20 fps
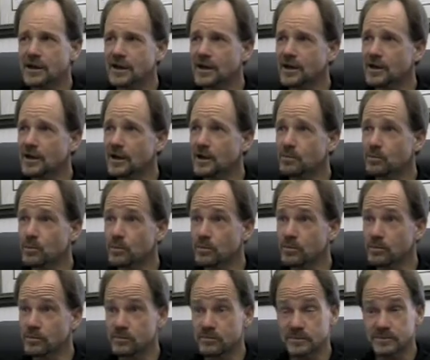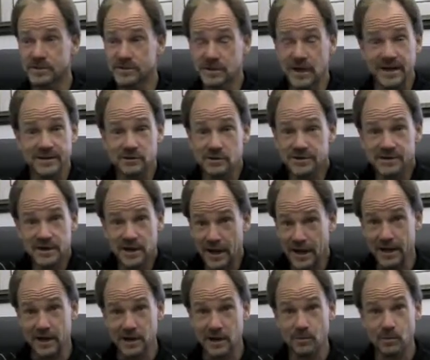I just asked her, I said,
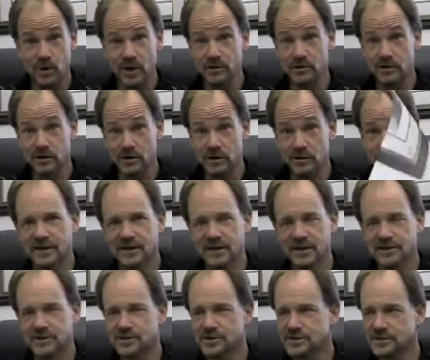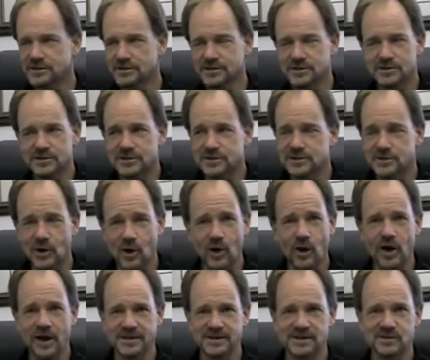can I pray with you? And she said, "This is just
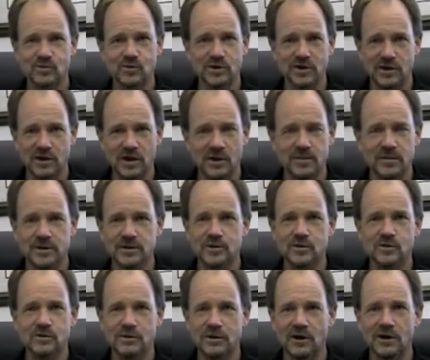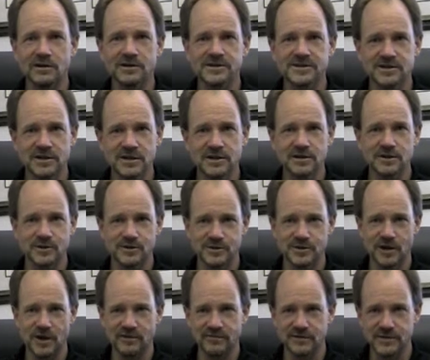awesome. We can come into our senator's
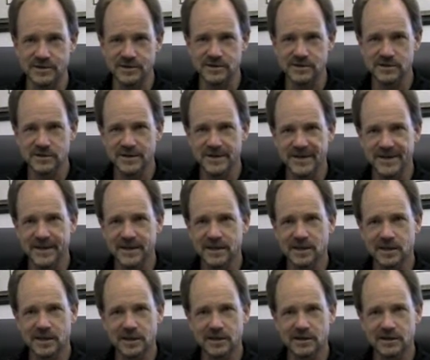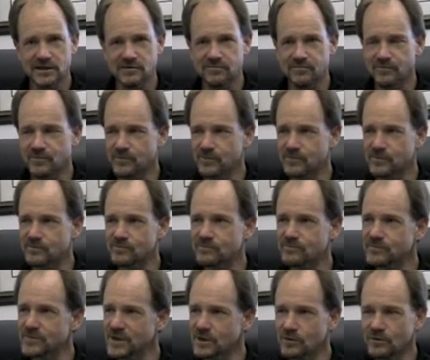office, and he,
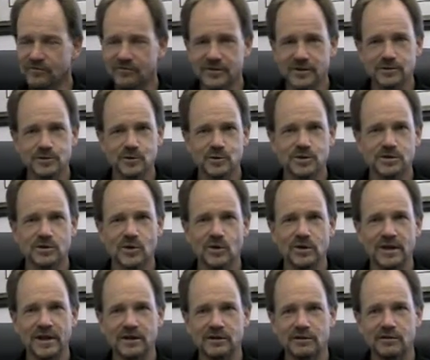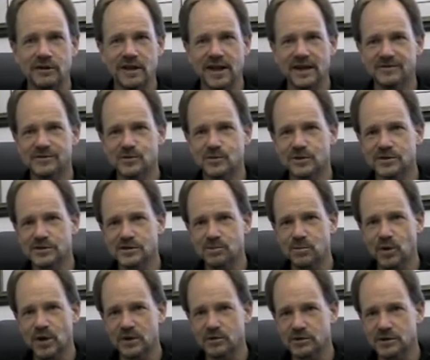feels what's going on in our lives and wants to
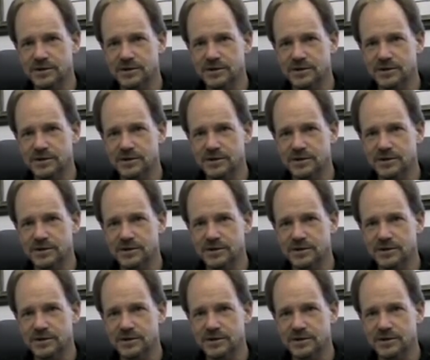pray with